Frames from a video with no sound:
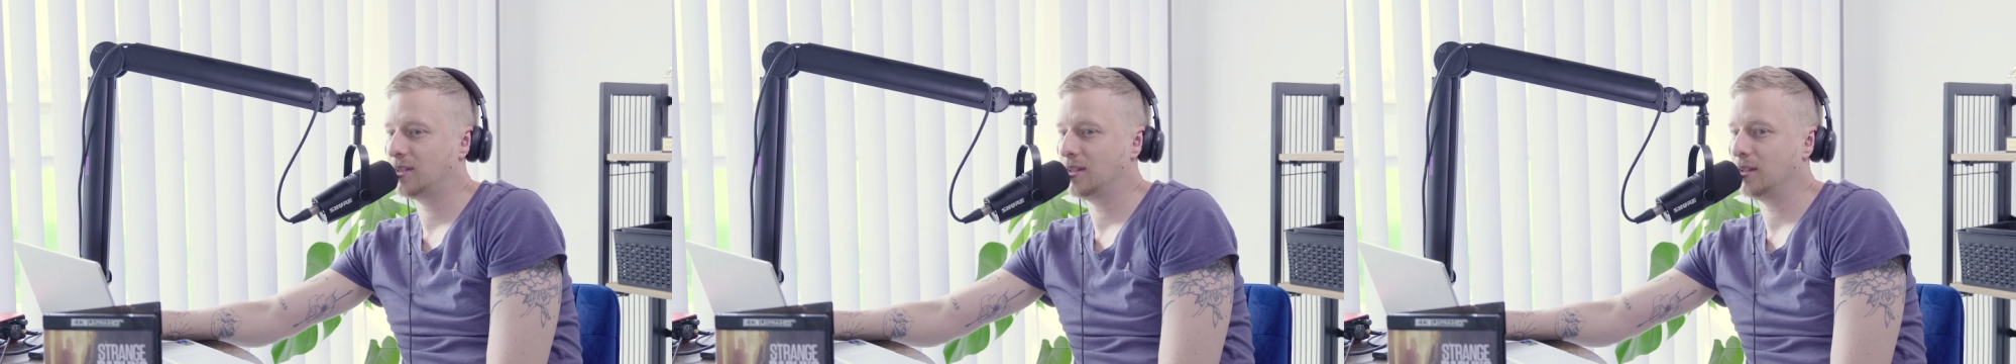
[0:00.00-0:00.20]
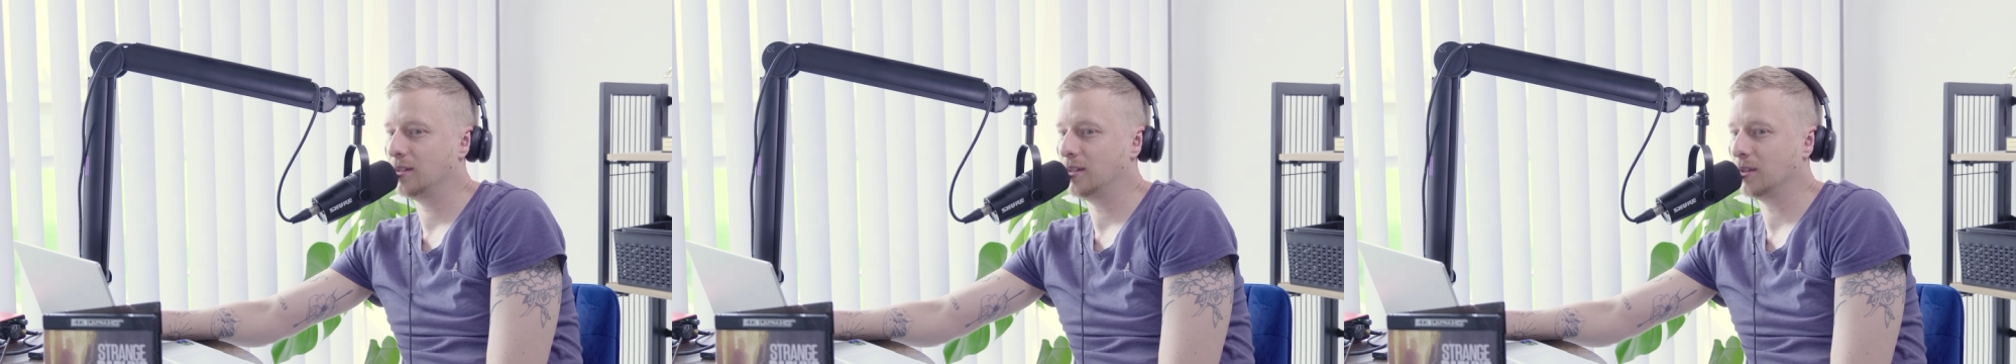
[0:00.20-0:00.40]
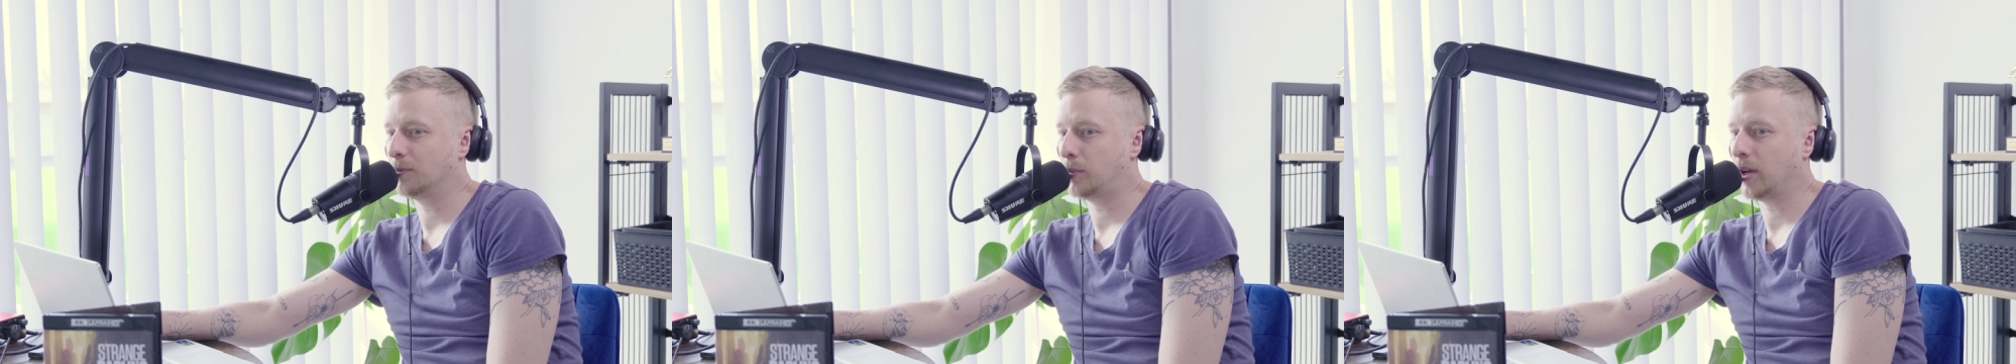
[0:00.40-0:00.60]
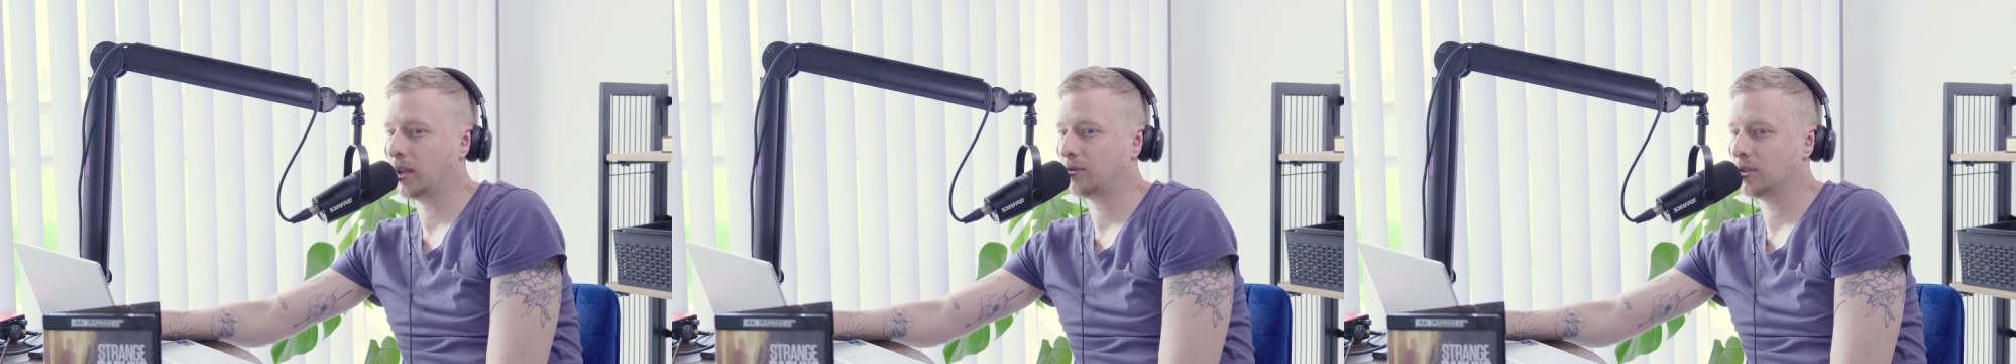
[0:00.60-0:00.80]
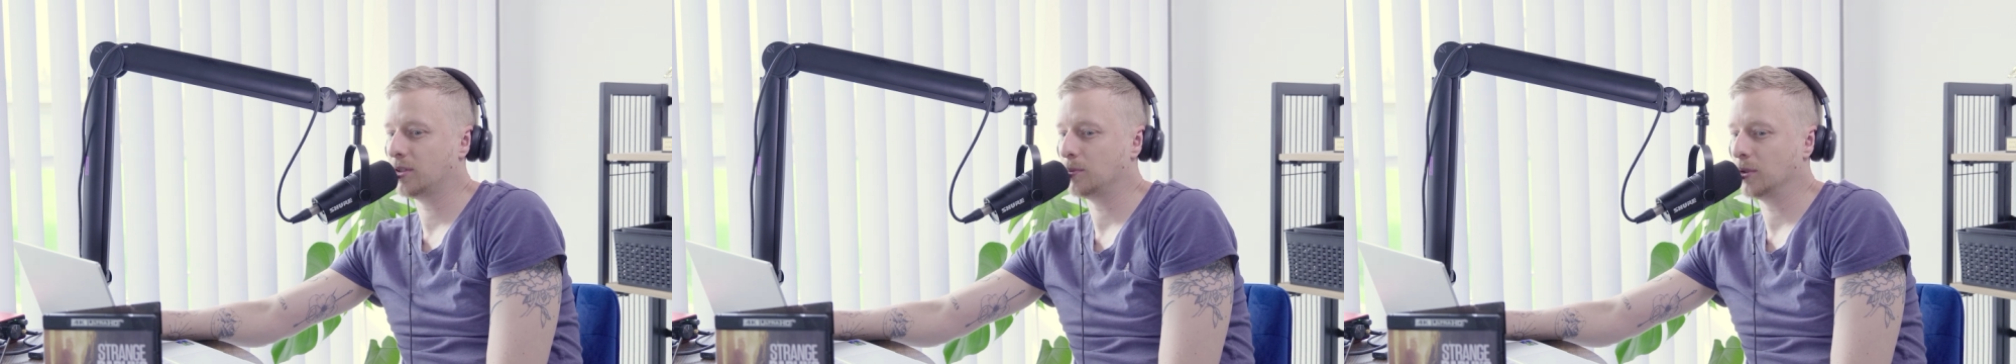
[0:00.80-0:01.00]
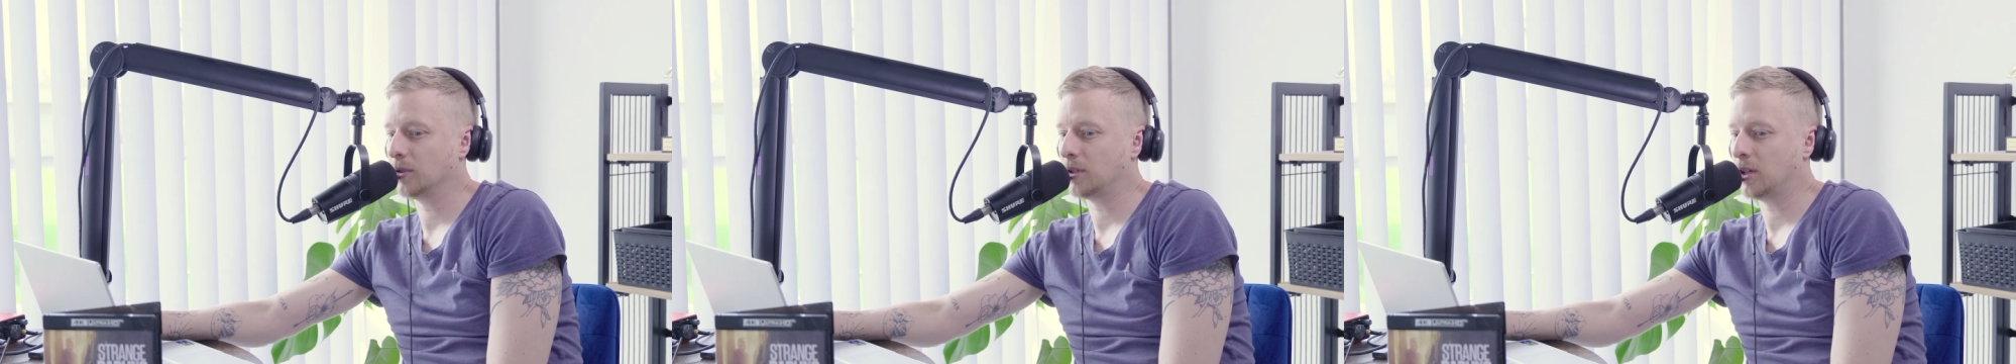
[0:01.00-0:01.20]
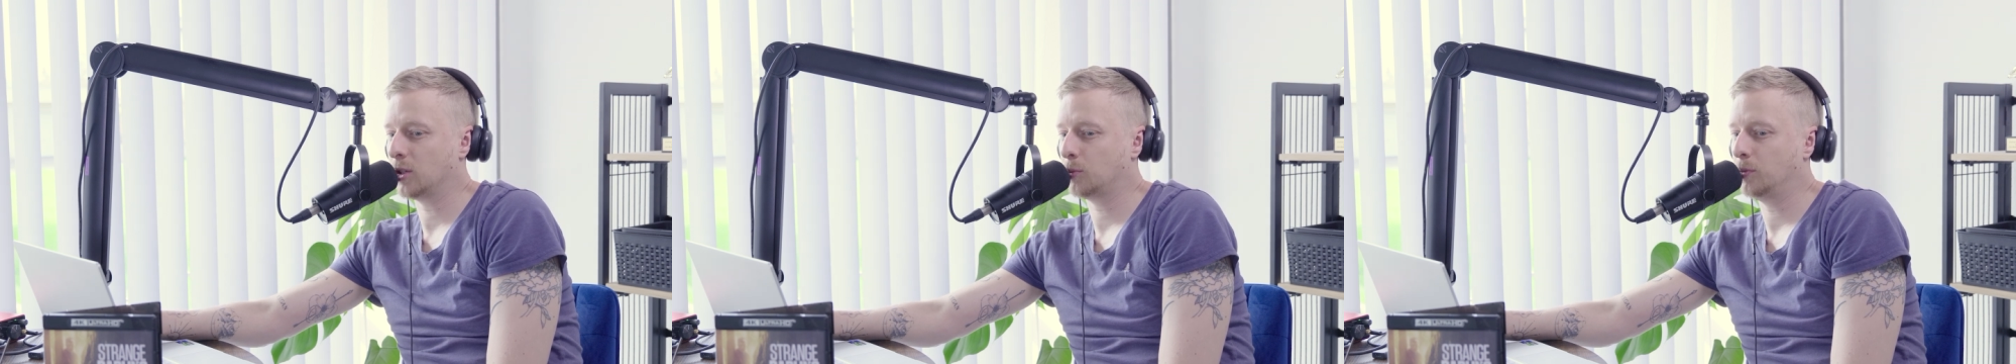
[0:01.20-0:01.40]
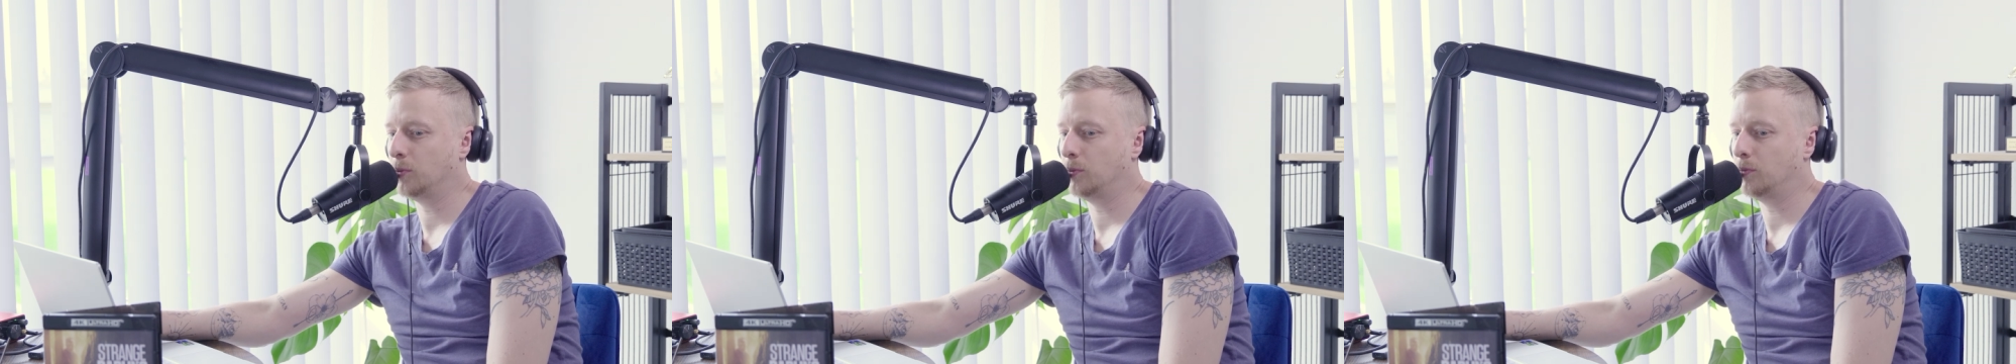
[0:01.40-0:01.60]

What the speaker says: the breakfast montage